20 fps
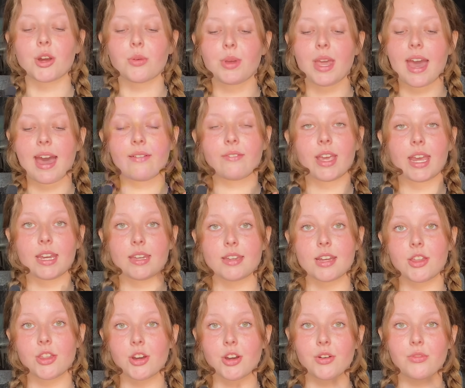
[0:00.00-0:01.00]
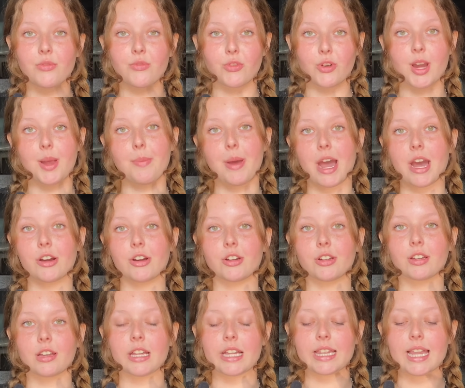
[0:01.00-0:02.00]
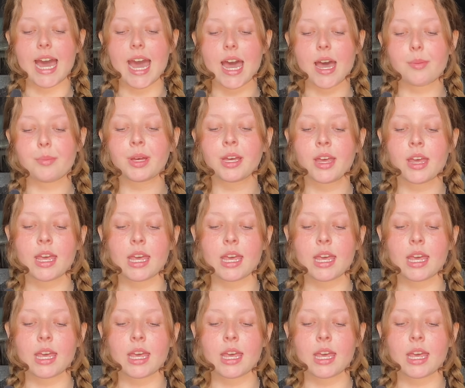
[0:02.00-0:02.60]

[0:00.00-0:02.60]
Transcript: Here we have another free pattern collab.